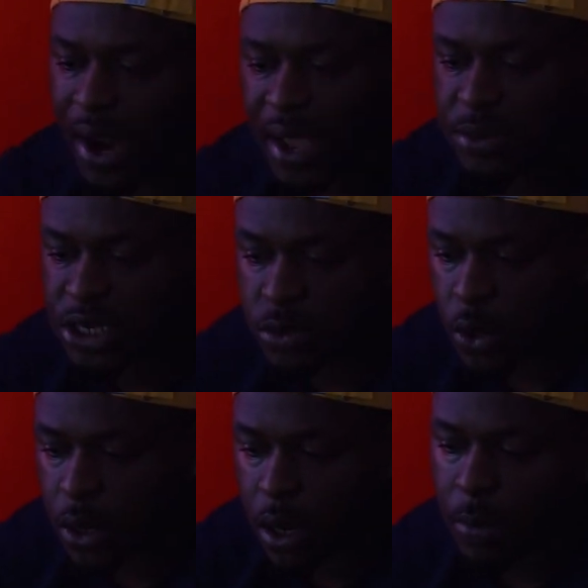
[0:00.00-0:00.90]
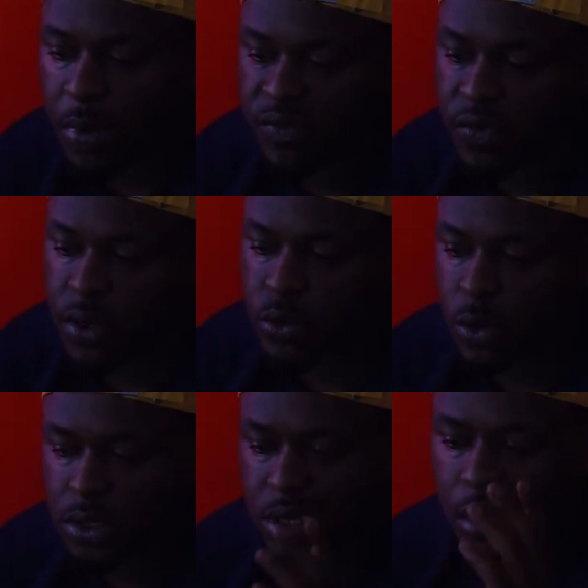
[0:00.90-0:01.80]
rap shit was going on, motherfuckers
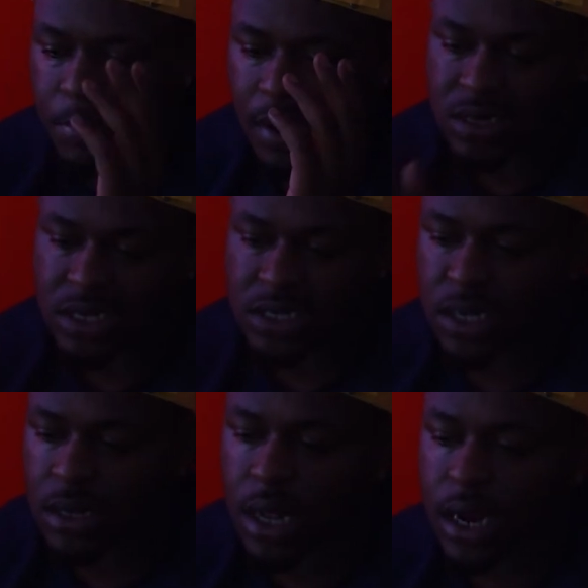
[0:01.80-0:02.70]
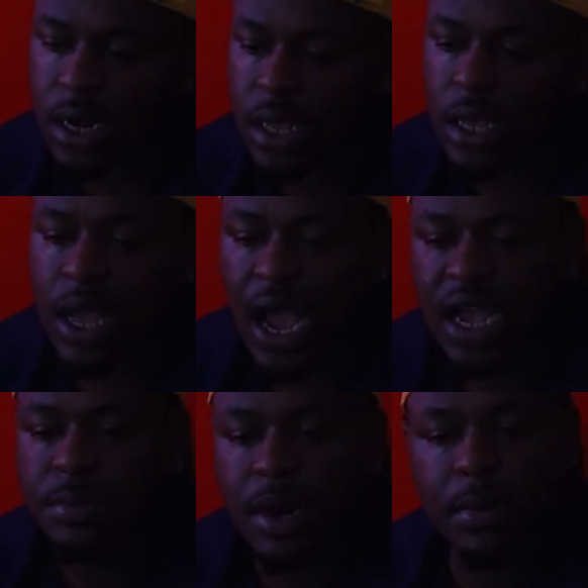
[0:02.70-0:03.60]
want to talk about this on and all that, I
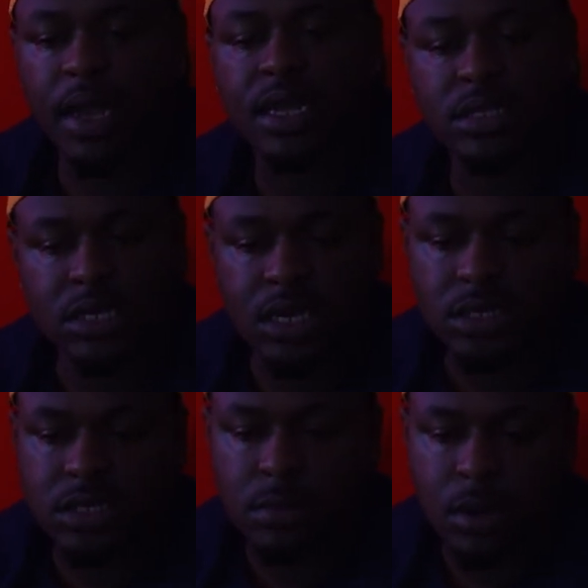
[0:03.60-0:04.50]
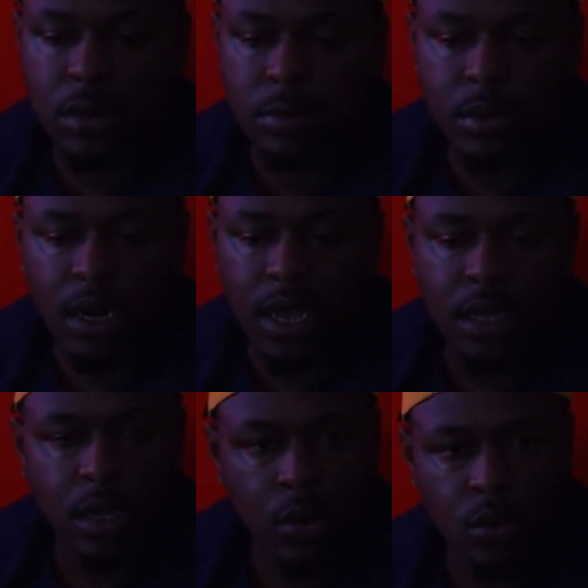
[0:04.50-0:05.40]
used to be like, man, I tell she murder, bro,
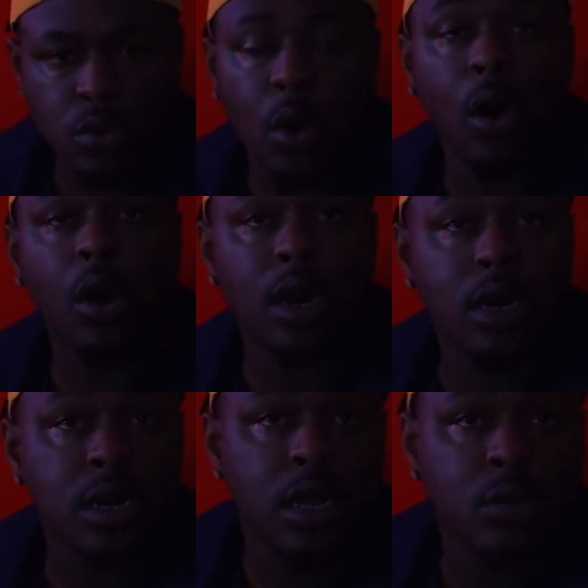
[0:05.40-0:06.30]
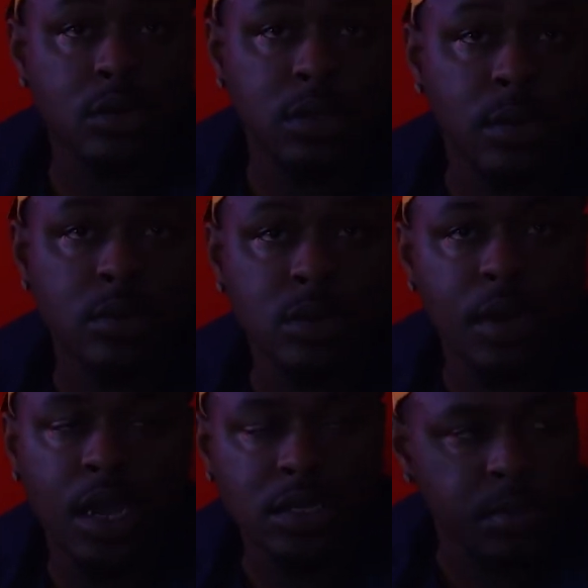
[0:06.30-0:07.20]
like, you harder than that, what the one, what the
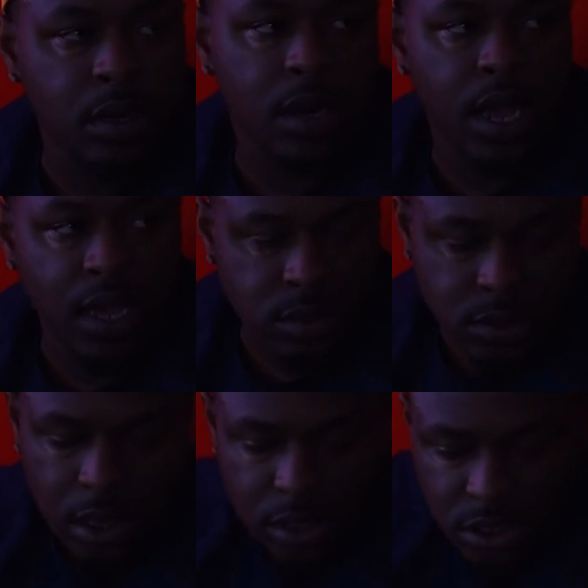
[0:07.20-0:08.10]
one, I used to be on lives talking